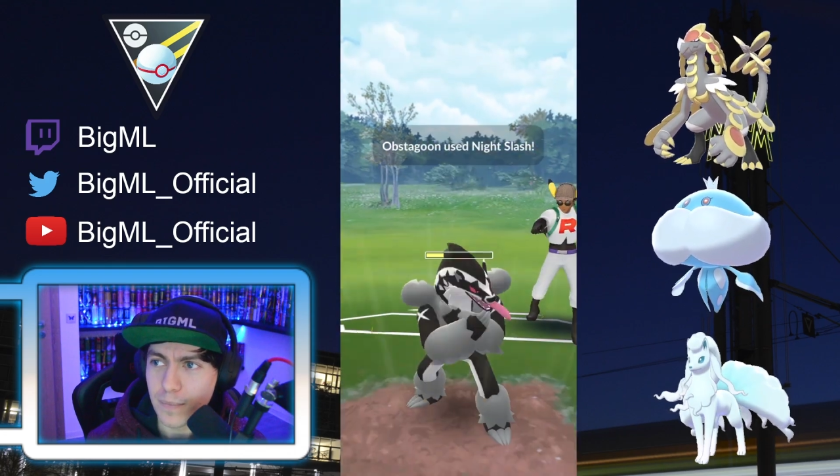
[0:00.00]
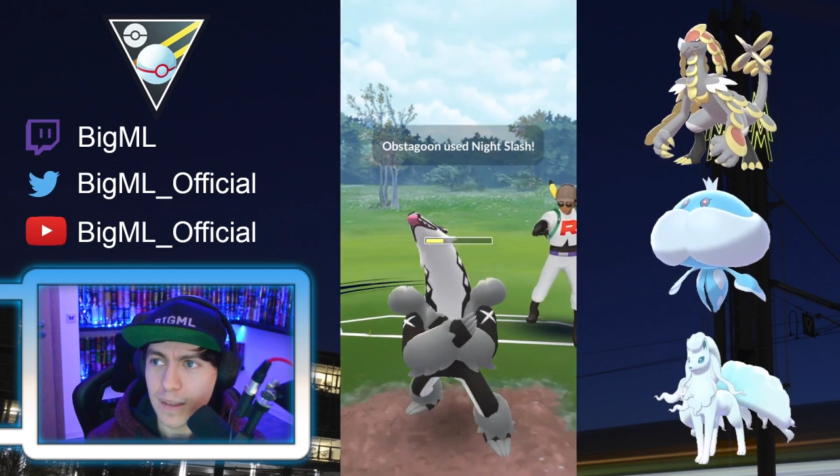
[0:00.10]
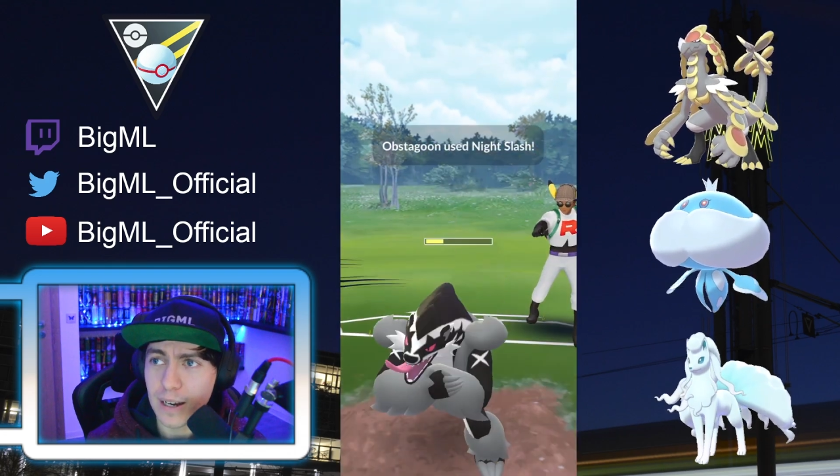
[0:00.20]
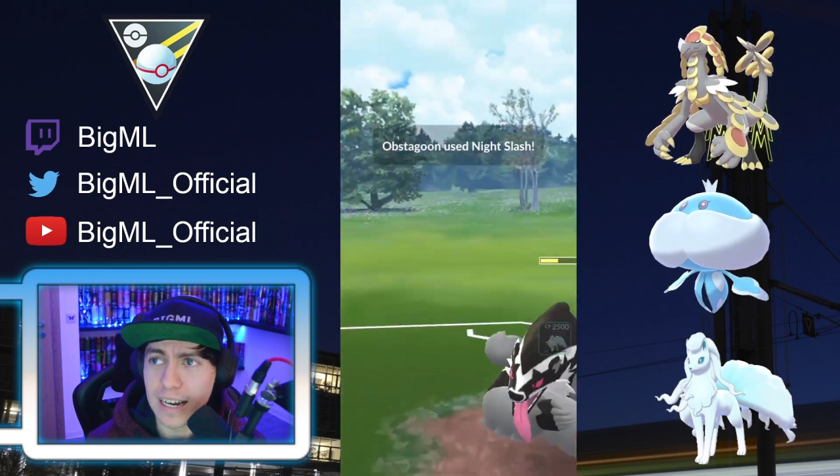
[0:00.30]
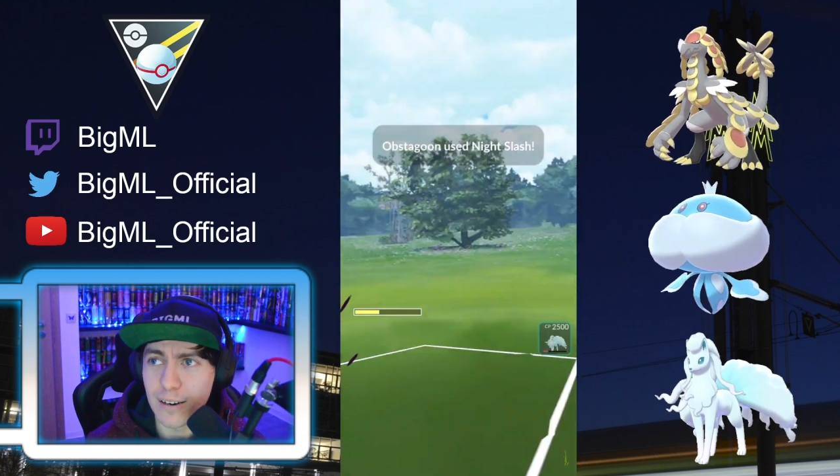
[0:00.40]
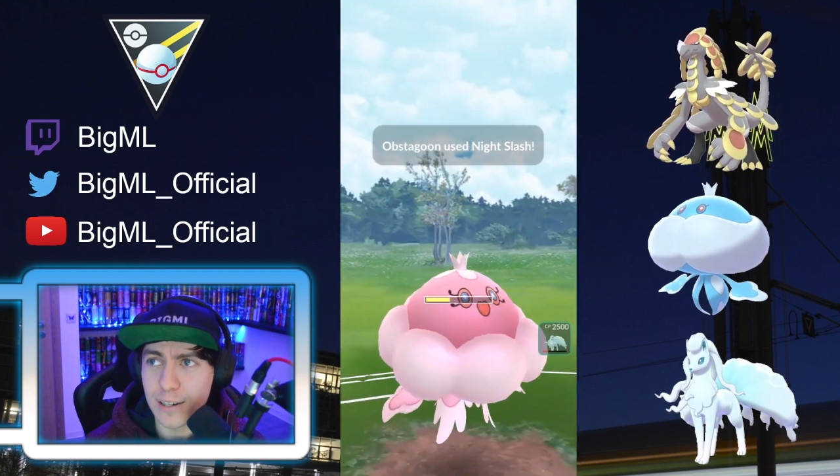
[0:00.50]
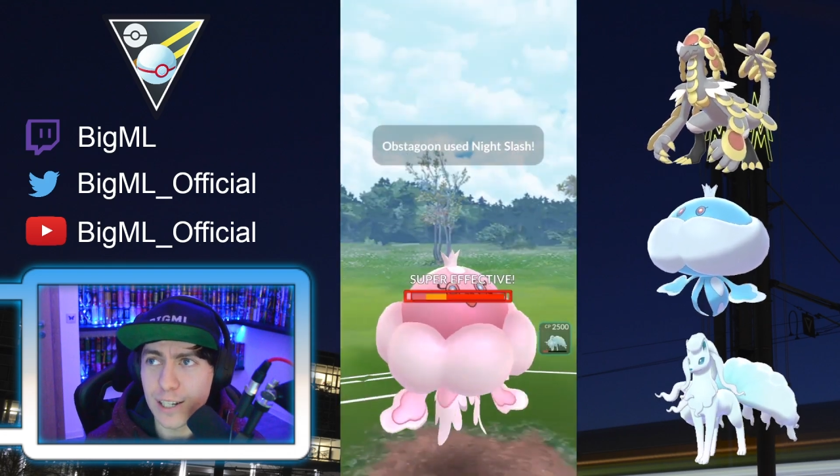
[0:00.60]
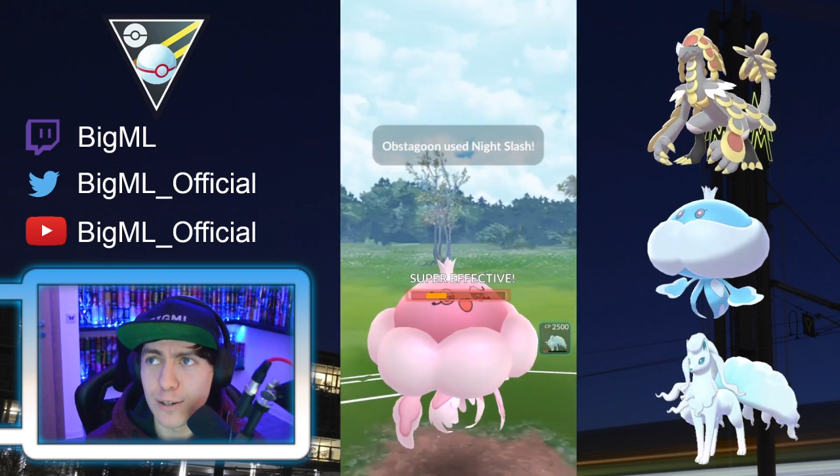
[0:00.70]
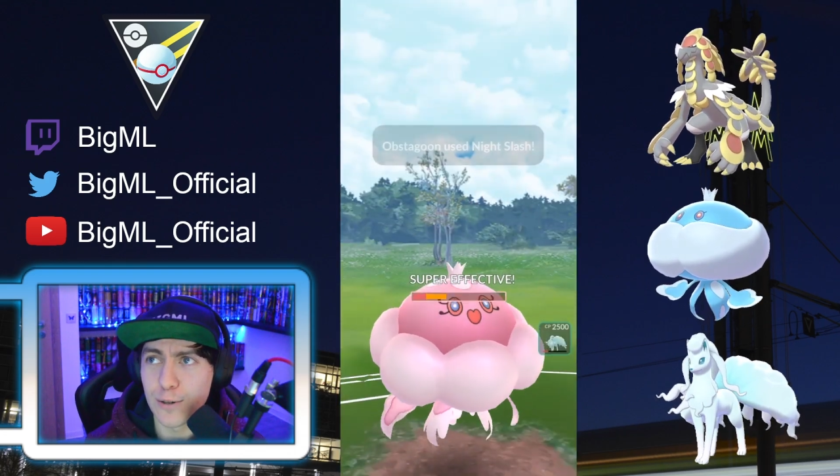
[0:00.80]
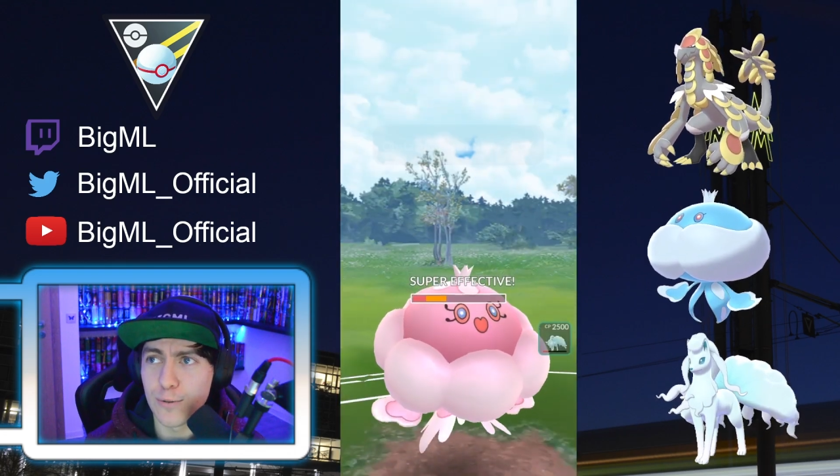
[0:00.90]
I also
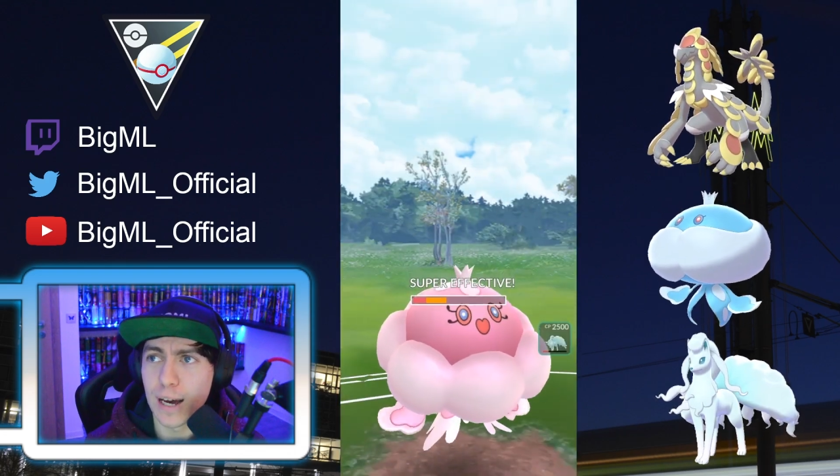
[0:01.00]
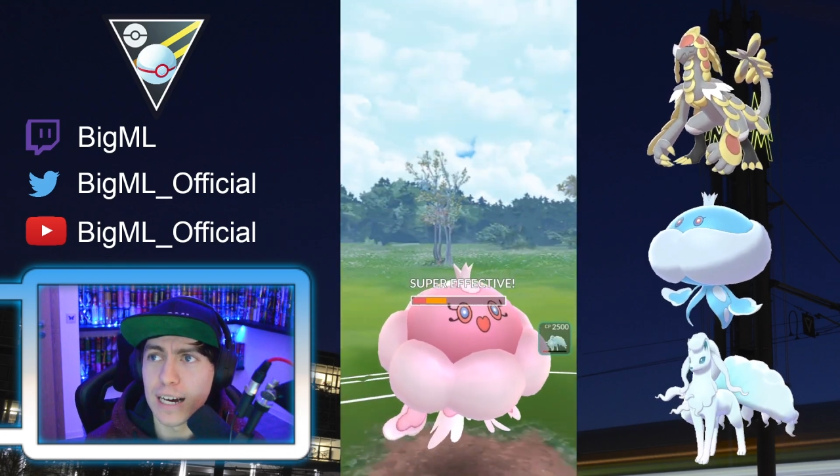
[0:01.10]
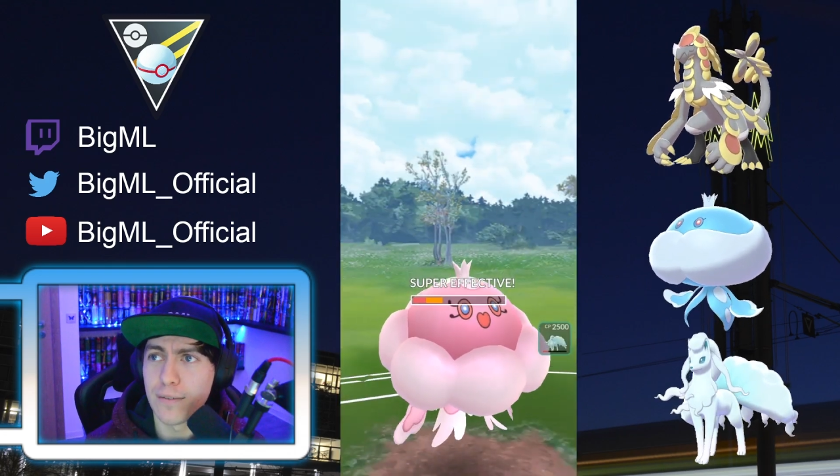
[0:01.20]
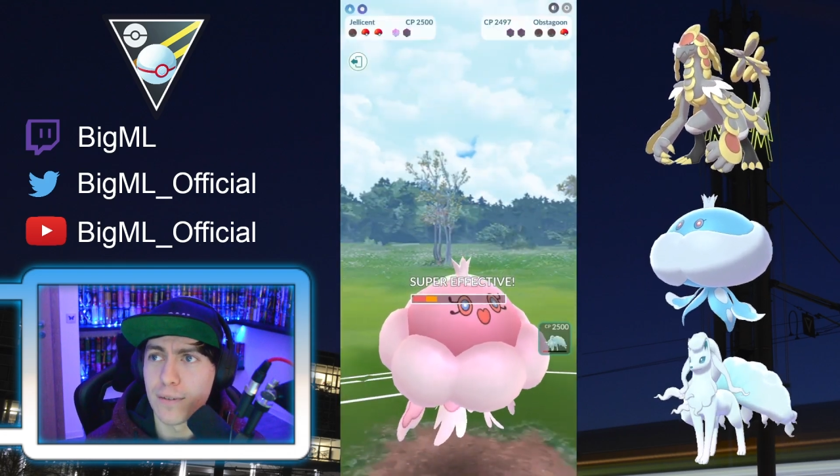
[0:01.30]
do have